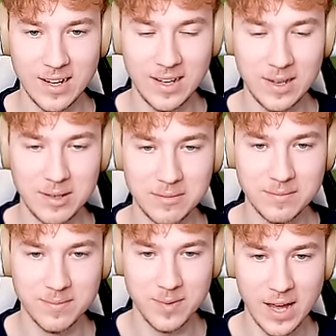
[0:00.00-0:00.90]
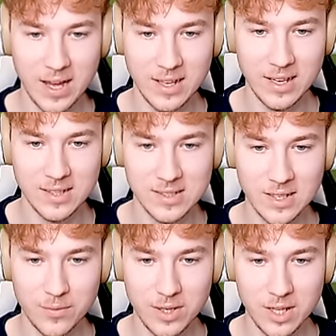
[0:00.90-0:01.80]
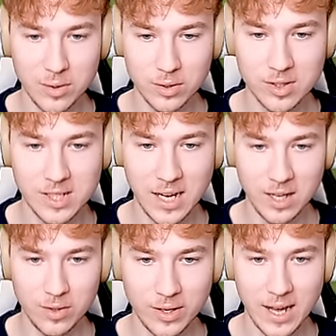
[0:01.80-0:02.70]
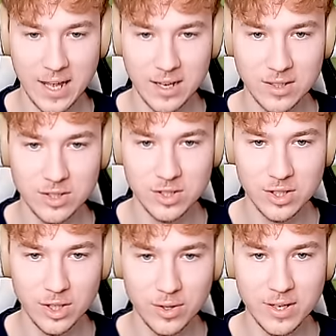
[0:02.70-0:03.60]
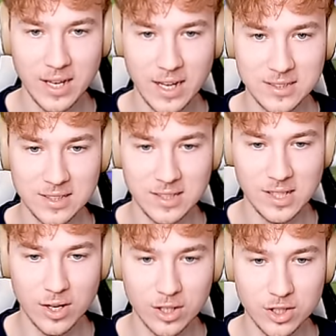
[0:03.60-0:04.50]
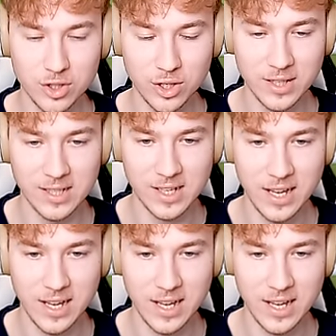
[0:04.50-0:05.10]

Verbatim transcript: um, yeah it is uh, really cool to take a look at just look at the Diogo Jota's